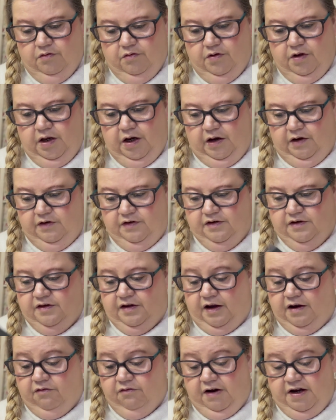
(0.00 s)
you know,
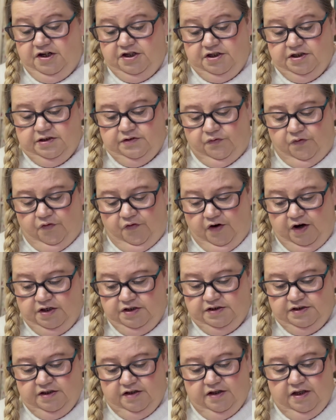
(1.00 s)
decorations for
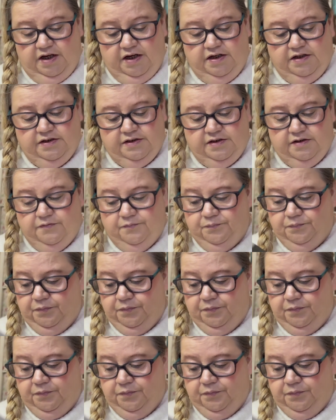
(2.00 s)
friends and things.